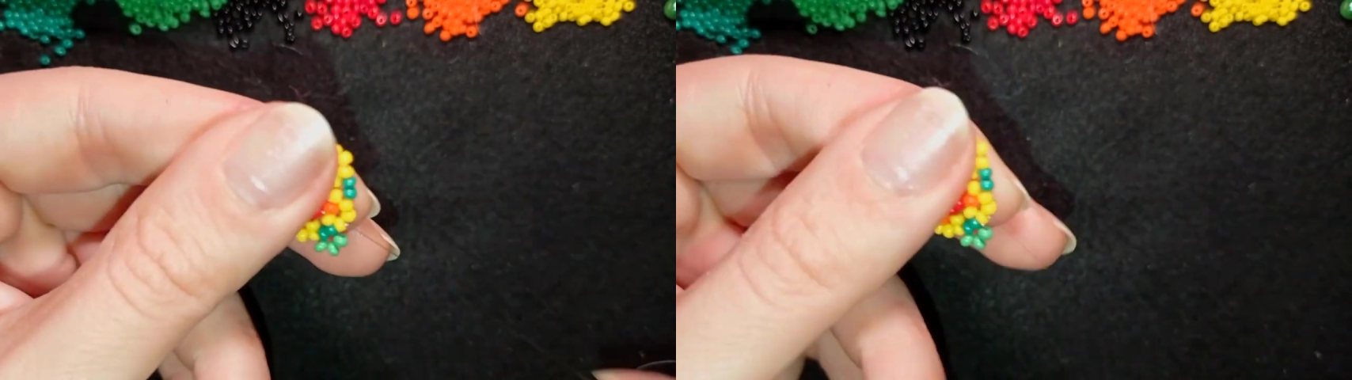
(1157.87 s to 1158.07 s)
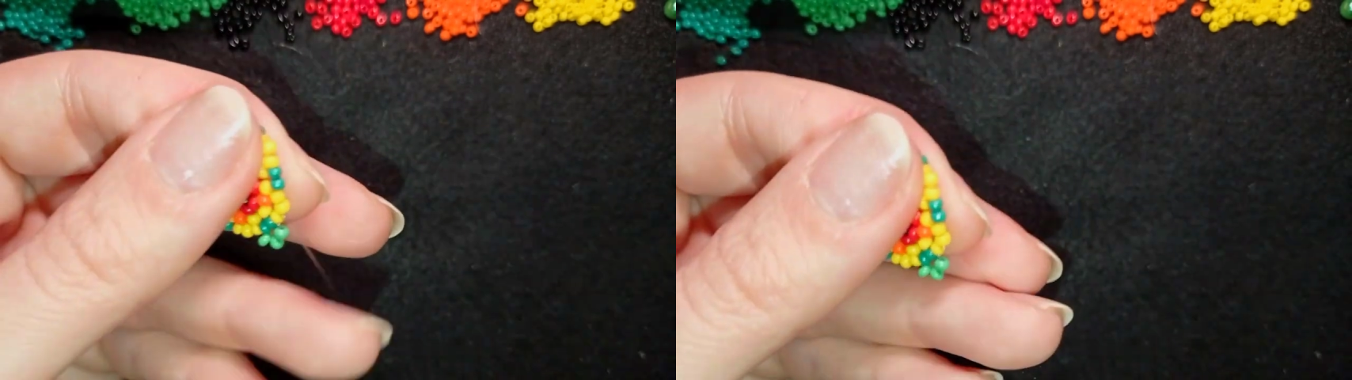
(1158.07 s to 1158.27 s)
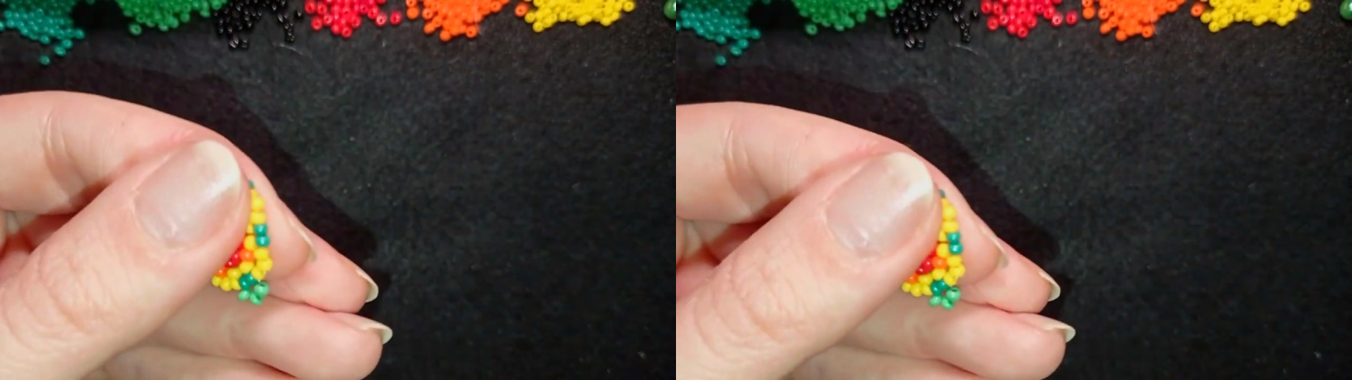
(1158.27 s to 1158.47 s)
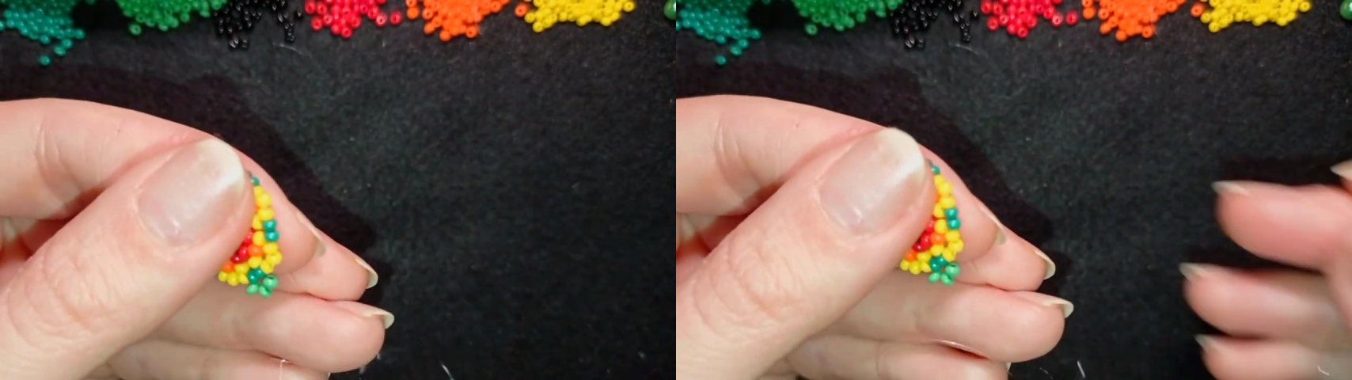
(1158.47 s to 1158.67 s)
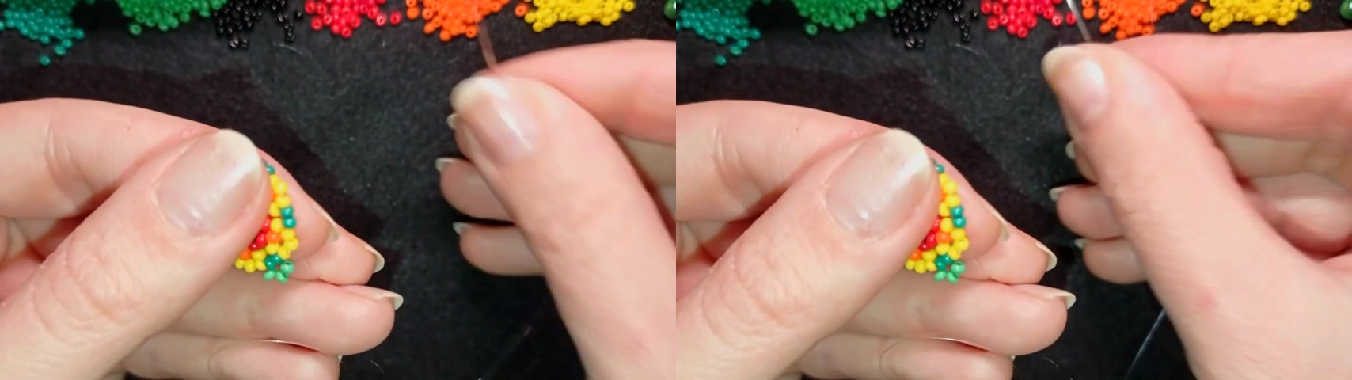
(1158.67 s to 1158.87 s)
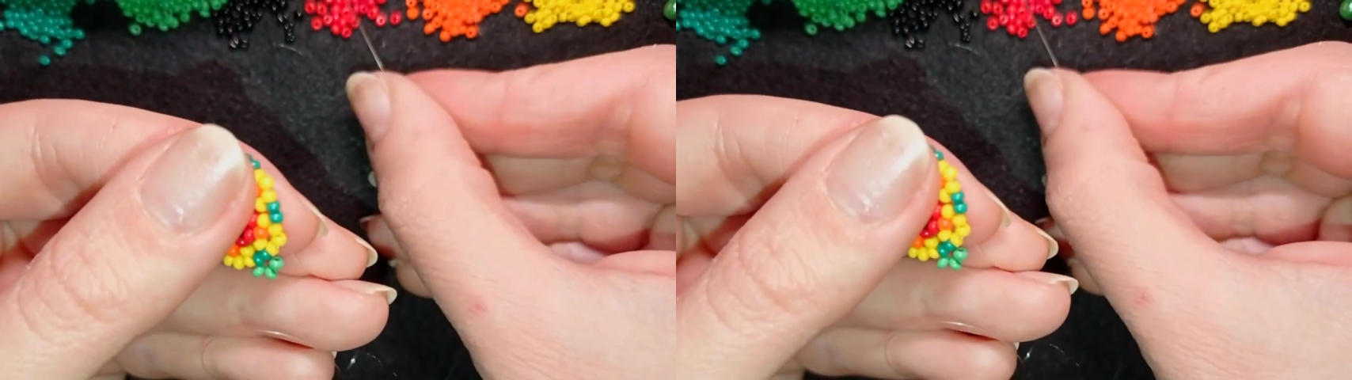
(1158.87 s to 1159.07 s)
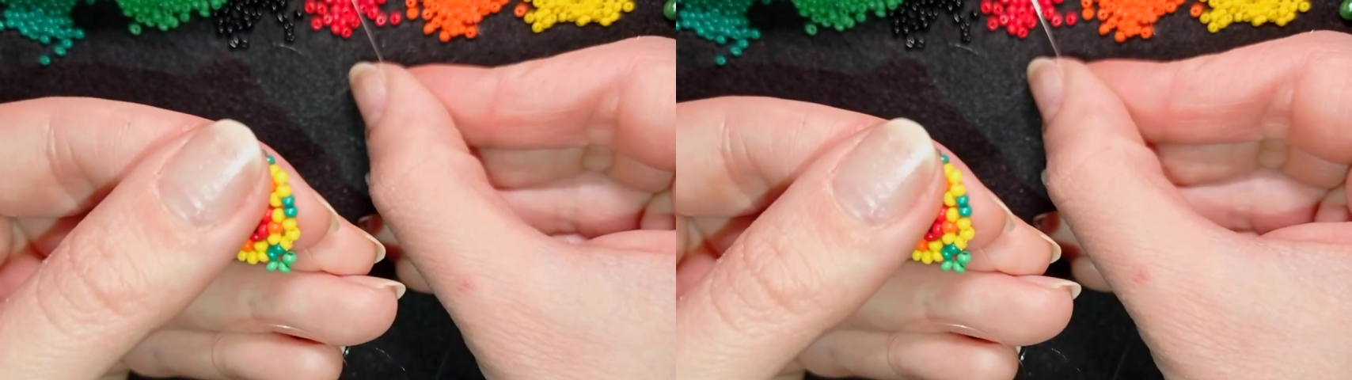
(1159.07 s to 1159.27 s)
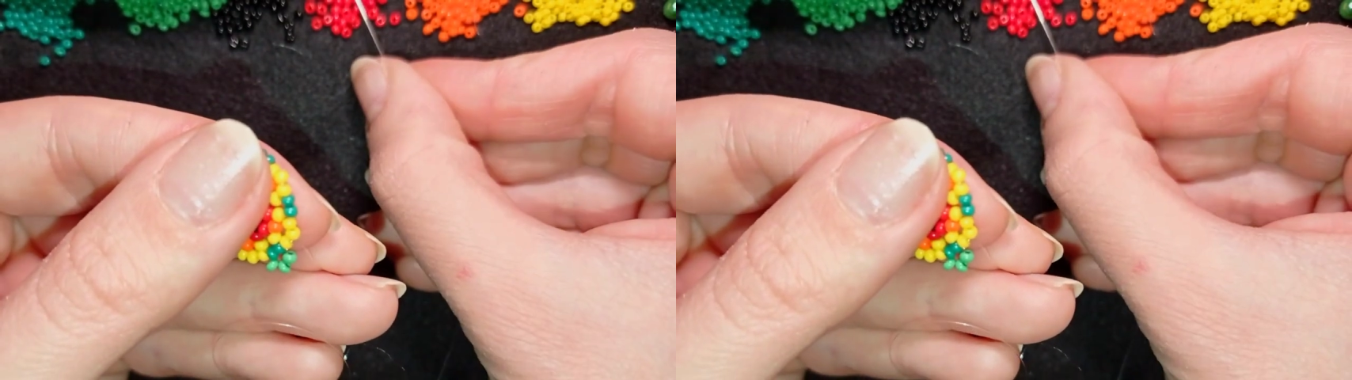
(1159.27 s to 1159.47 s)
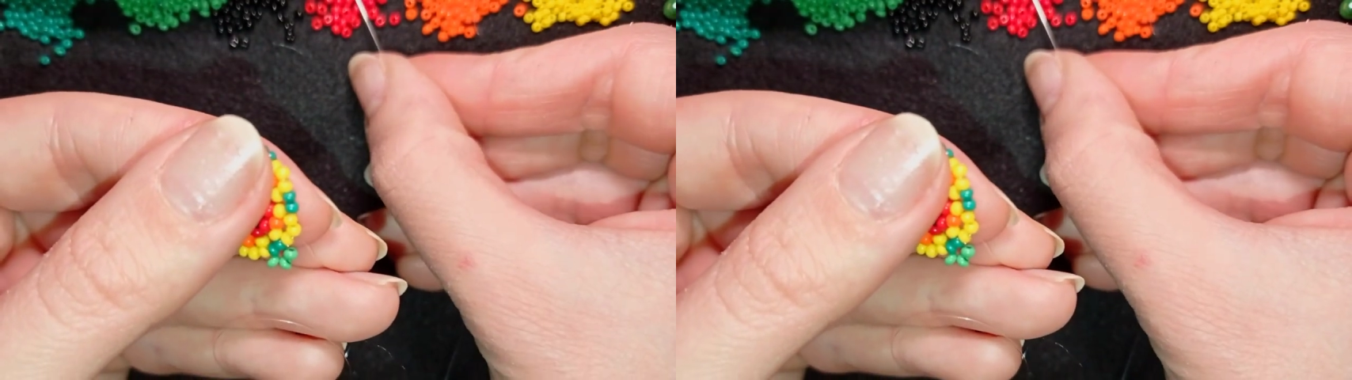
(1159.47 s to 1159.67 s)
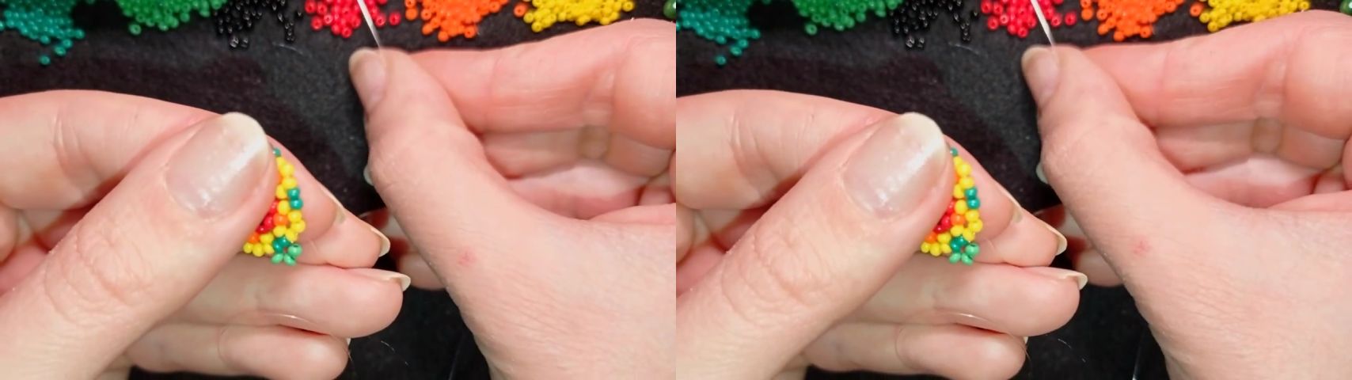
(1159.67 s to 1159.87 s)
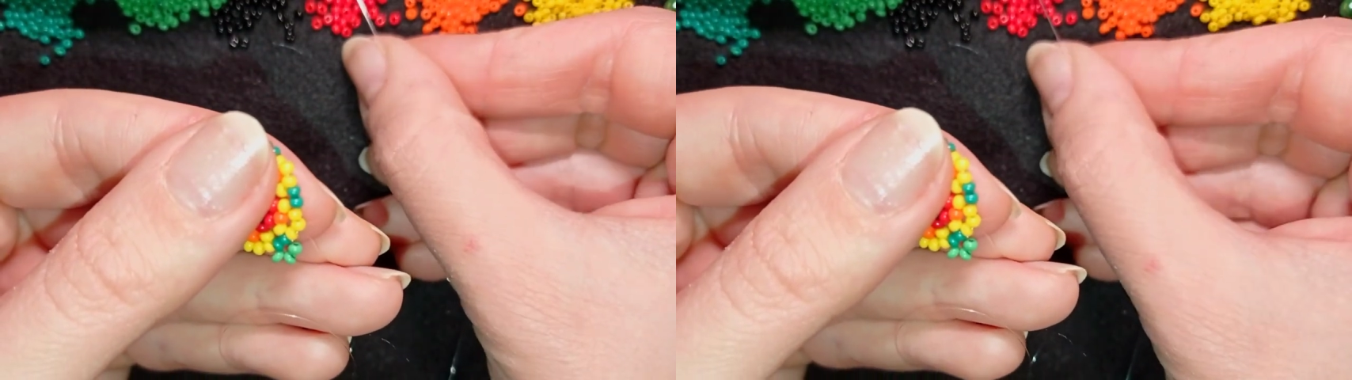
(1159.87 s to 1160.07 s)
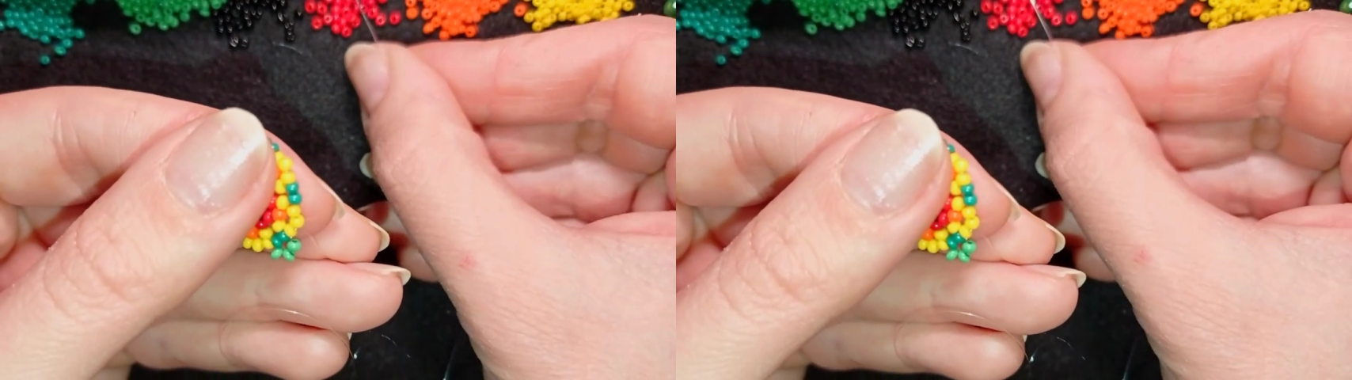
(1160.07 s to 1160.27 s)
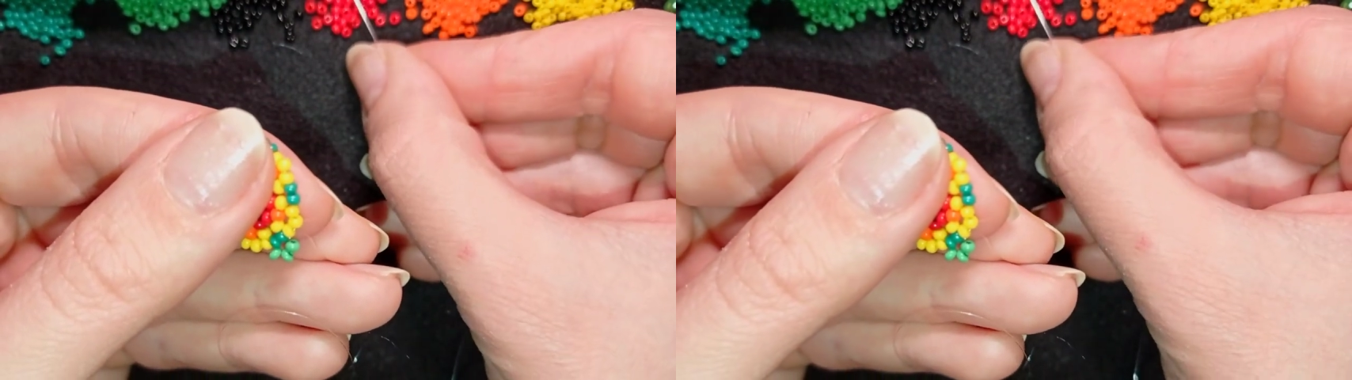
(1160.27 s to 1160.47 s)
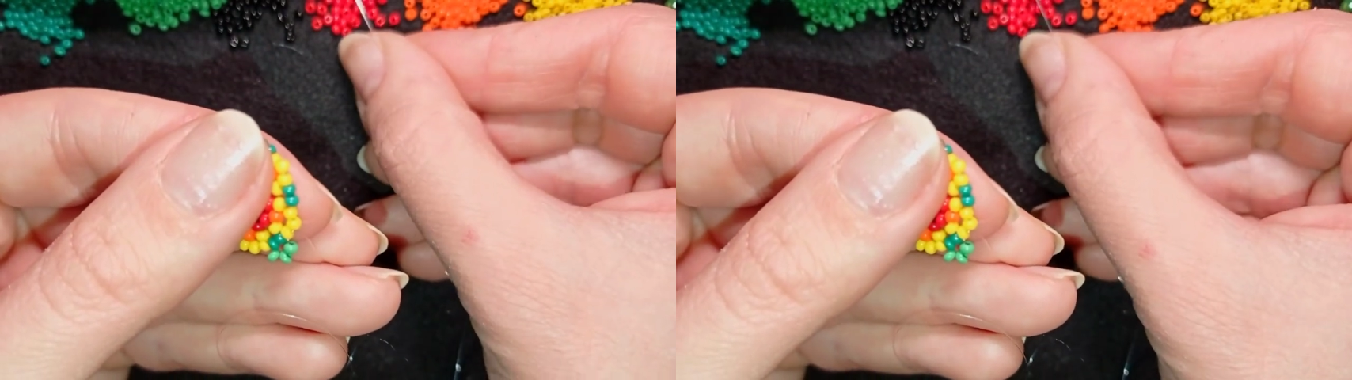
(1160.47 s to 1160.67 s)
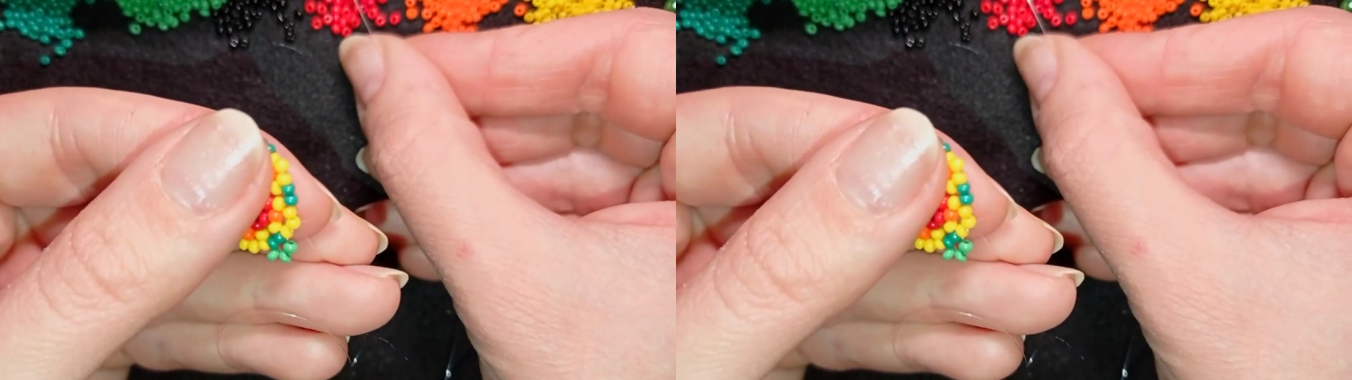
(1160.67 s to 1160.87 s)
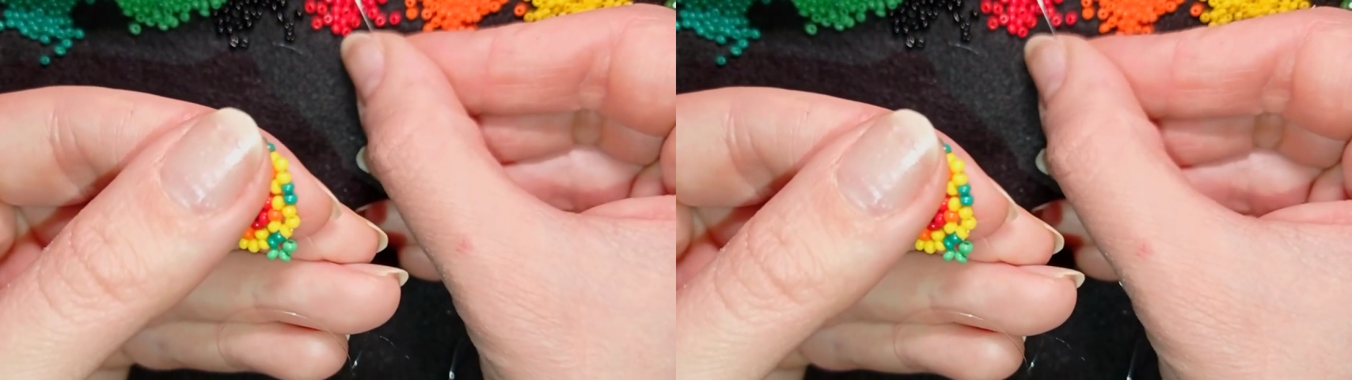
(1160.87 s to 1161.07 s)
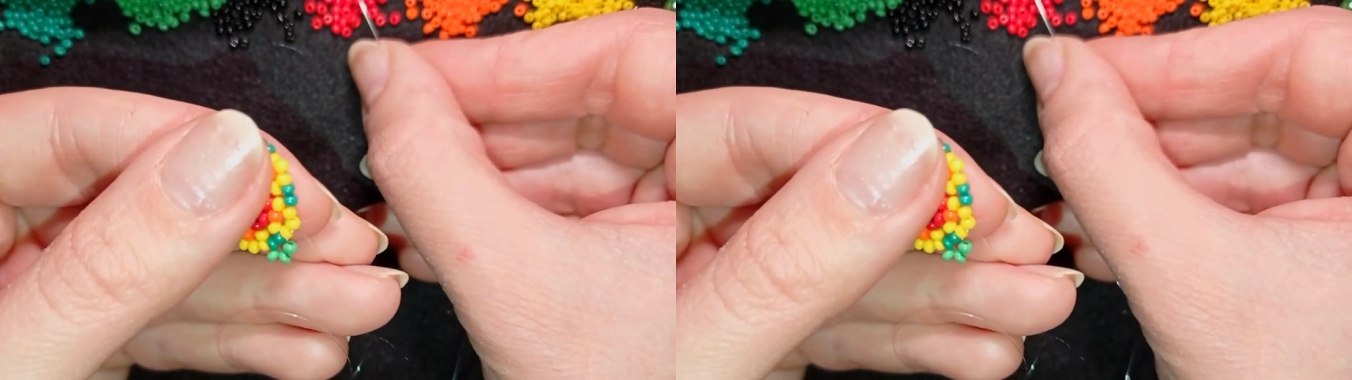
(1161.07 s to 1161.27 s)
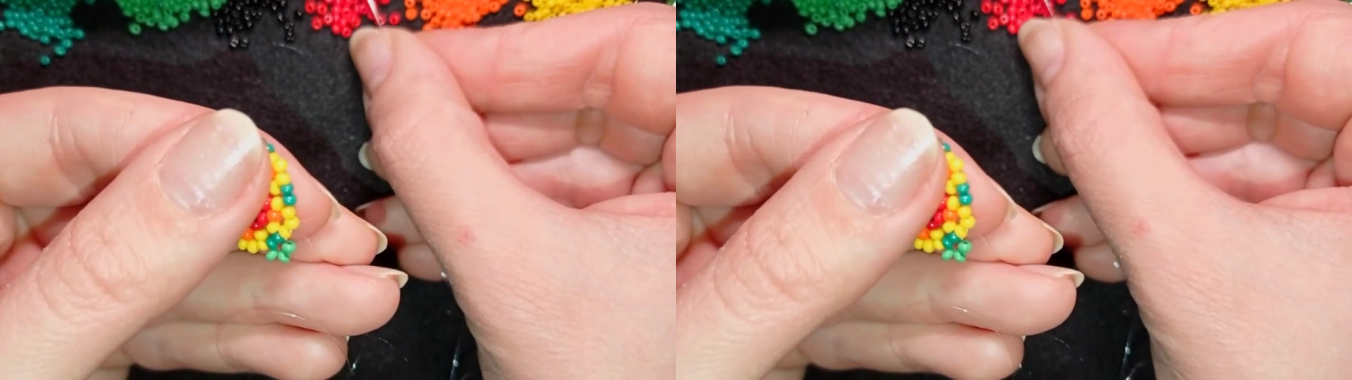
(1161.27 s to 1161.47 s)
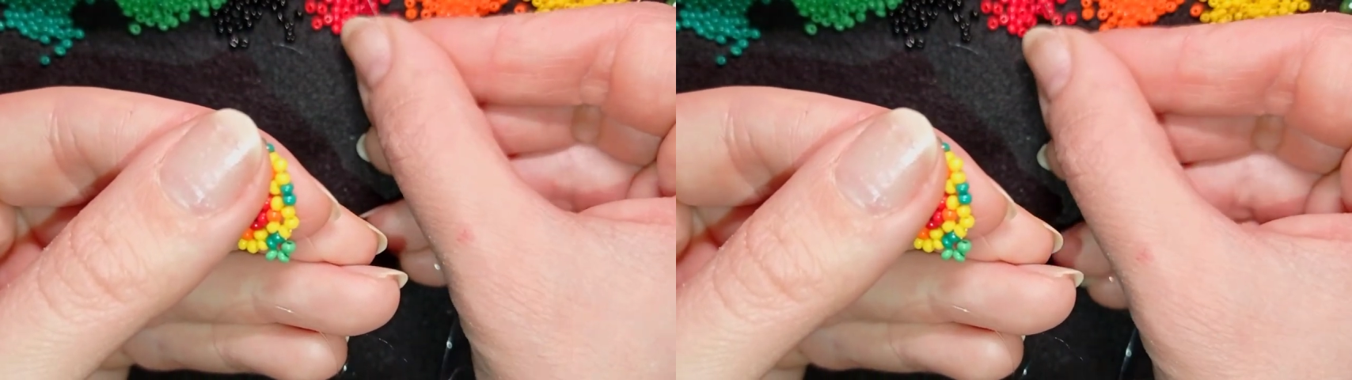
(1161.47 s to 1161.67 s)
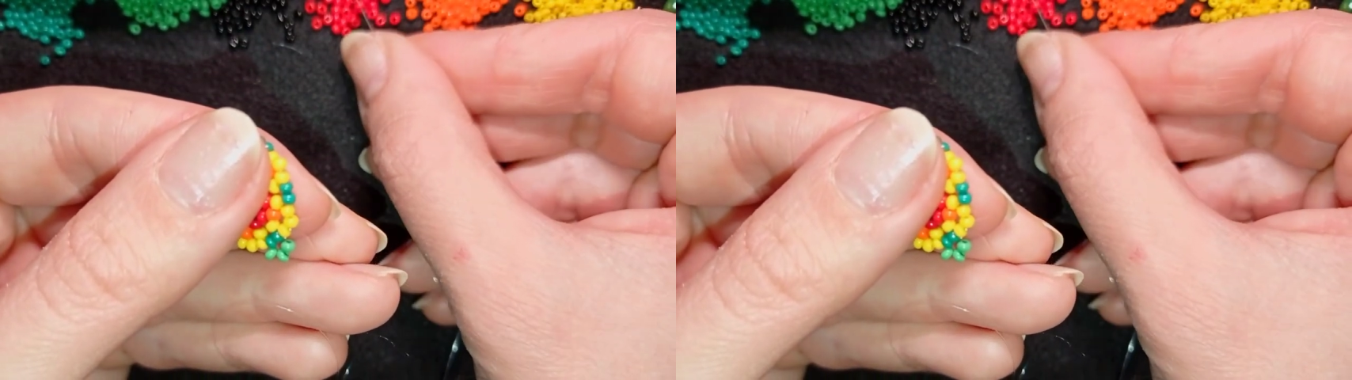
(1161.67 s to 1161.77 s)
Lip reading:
(no speaker visible)